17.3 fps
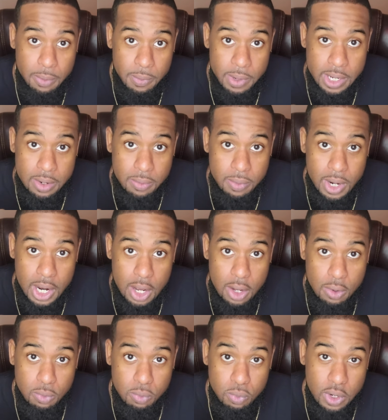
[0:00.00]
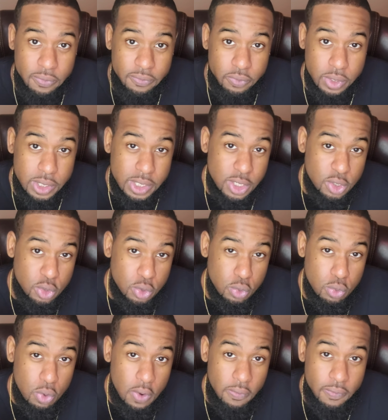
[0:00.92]
I weigh around roughly
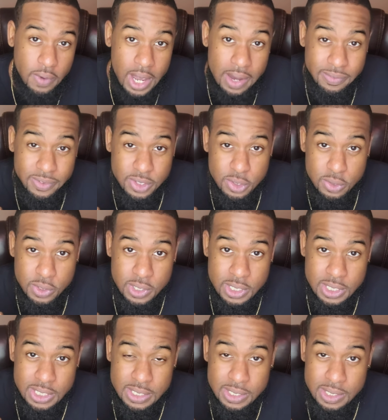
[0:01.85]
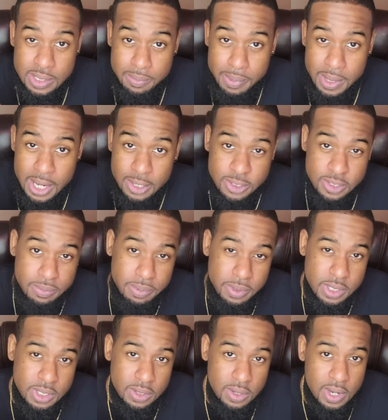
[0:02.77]
205 to 210 pounds,
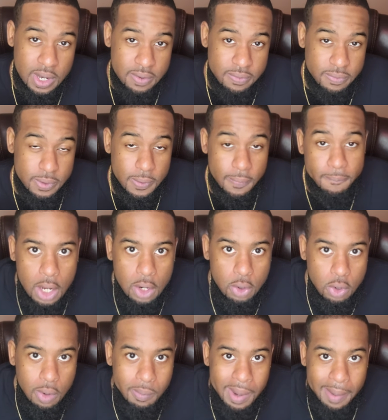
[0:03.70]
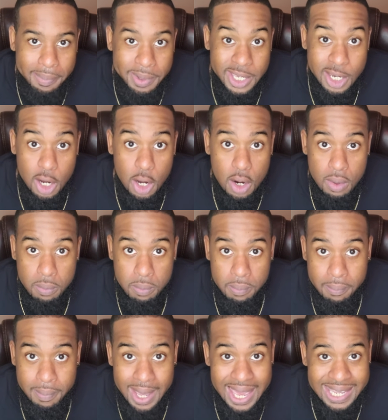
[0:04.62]
depends on how I feel. I don't know, my
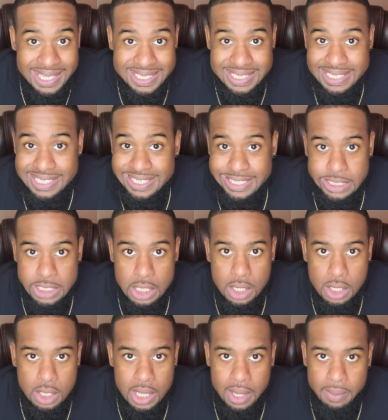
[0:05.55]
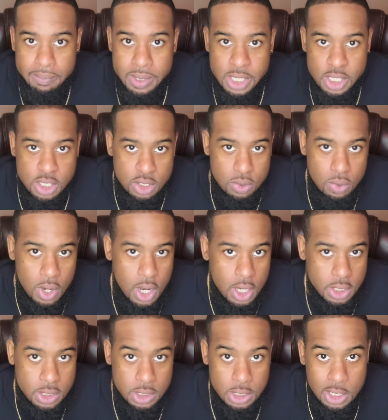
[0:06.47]
PR maxes are like bench,
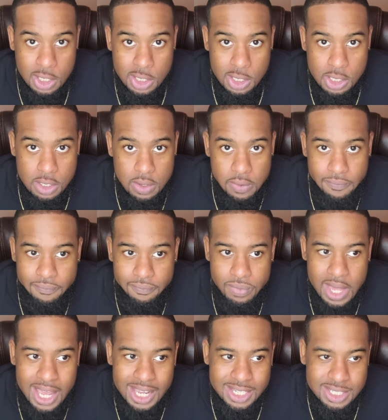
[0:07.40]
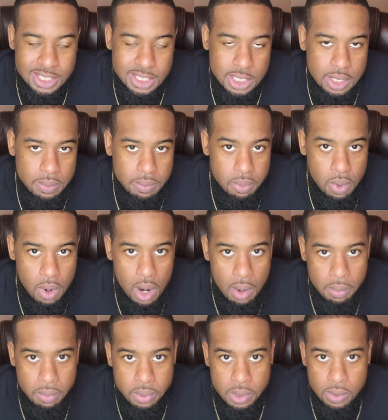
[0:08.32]
squats, and deadlift. I can say
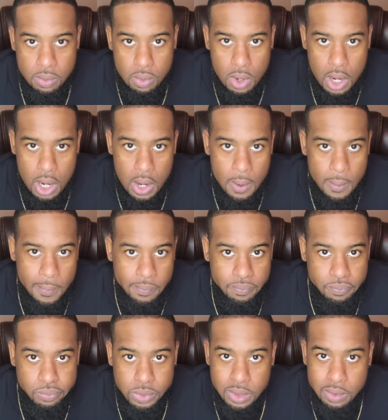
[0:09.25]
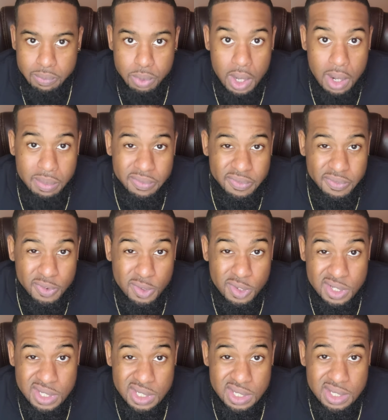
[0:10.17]
probably
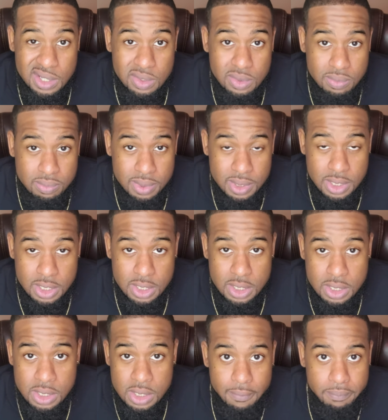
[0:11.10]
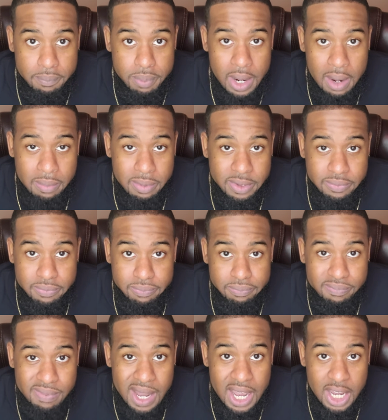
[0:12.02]
410 on bench, probably
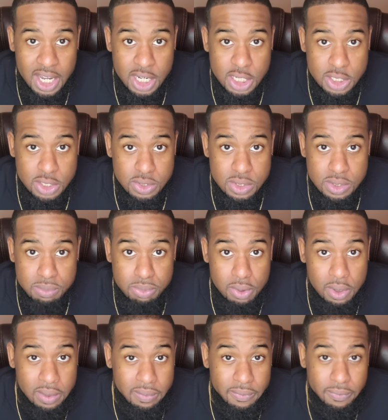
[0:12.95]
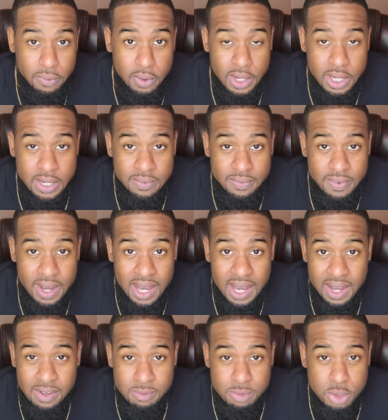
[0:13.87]
500, probably
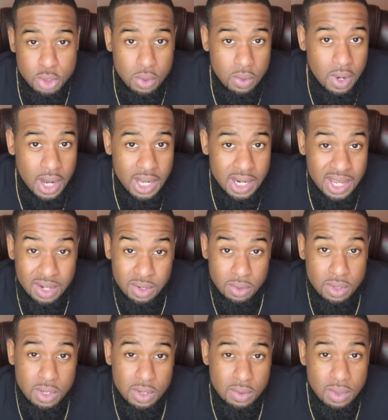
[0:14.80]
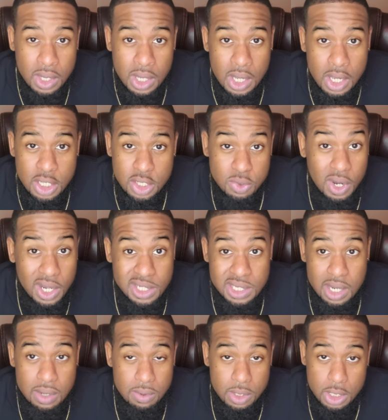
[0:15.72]
485 squat, I don't know.
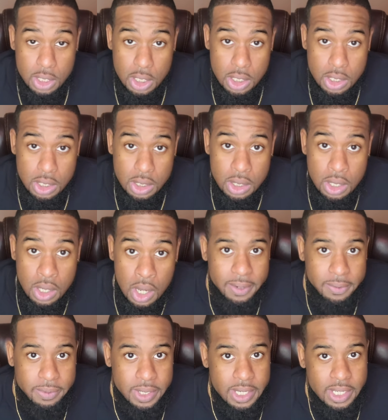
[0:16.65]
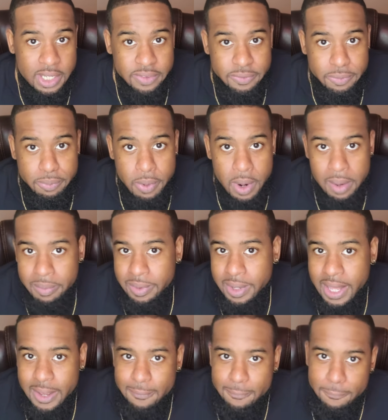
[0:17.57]
Squat's not really that good. I deadlift probably
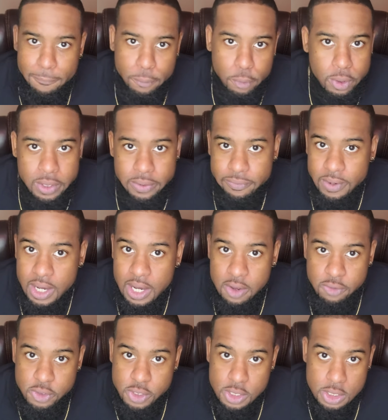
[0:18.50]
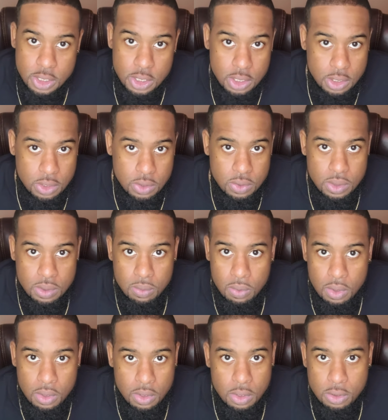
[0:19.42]
like 45, 600,
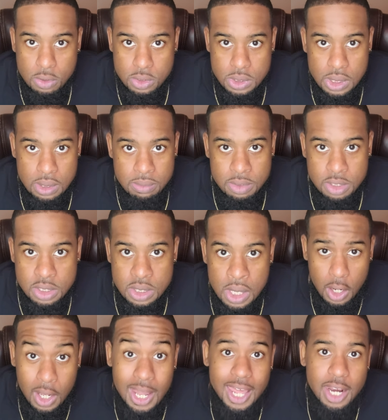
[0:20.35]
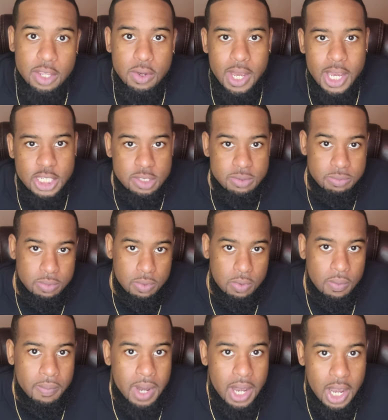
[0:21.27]
one of those numbers. A lot of you ask me
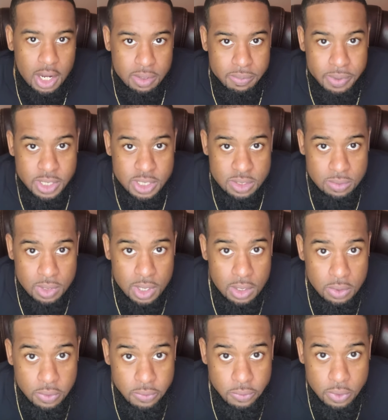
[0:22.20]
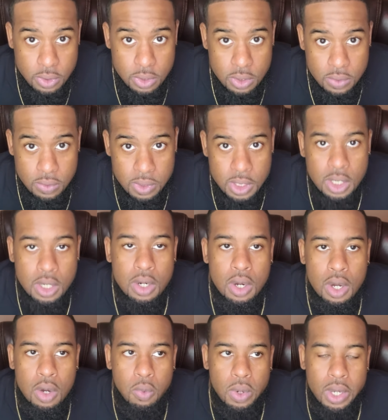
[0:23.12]
what my occupation, what I do for a career.
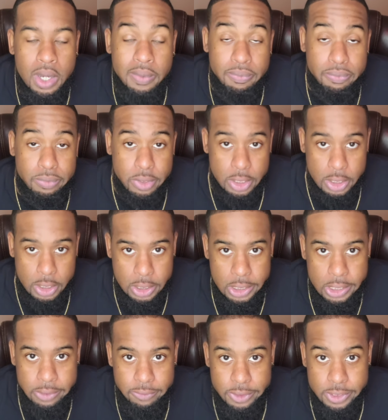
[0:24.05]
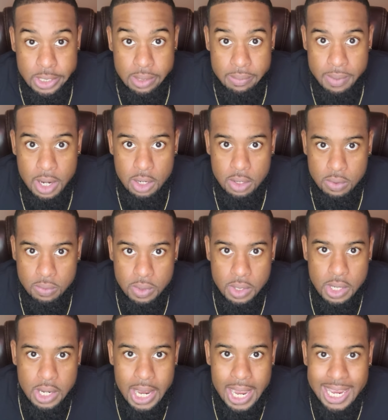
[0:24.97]
Well, give or take my
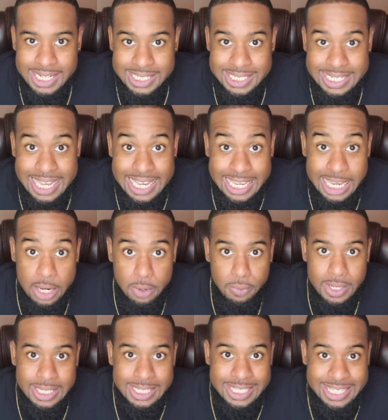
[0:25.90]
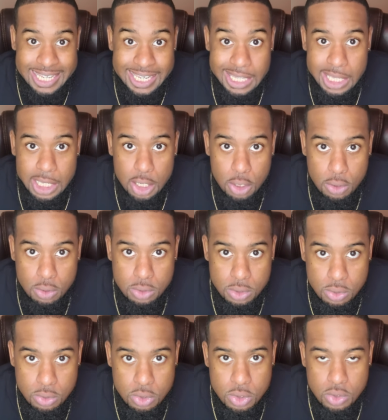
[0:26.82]
career, actually I can't really say that on
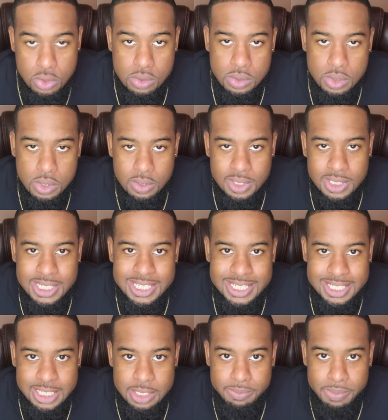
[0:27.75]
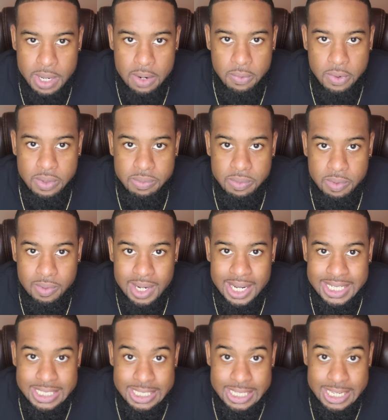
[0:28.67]
YouTube, so just bear with me when
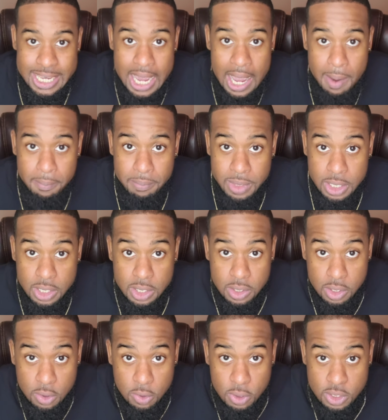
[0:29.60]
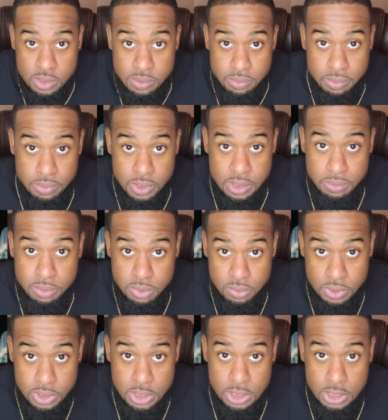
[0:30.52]
I say I'm there in crossbreed
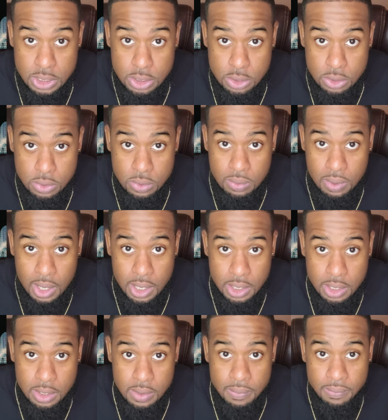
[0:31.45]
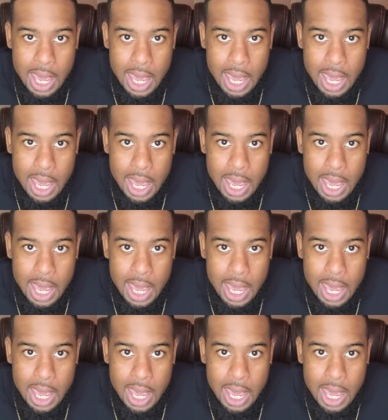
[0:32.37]
between these two right here.